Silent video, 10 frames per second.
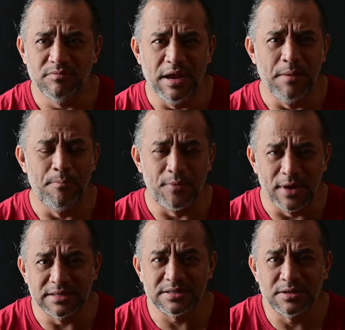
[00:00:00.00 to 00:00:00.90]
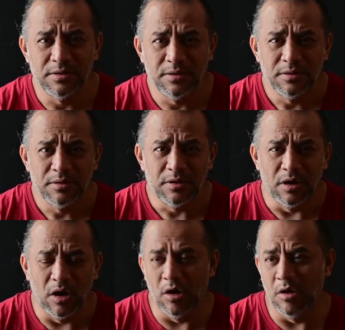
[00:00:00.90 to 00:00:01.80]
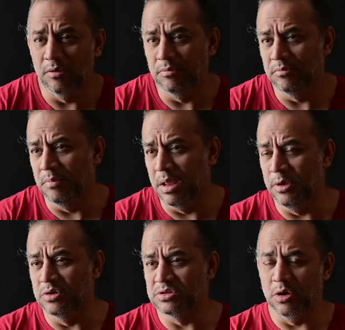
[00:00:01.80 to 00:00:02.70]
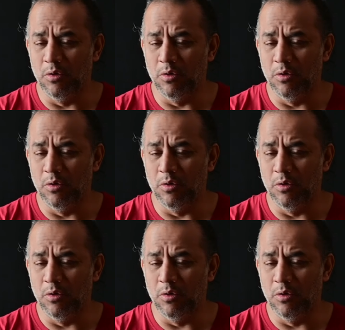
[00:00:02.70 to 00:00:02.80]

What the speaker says: impressed, or maybe you say,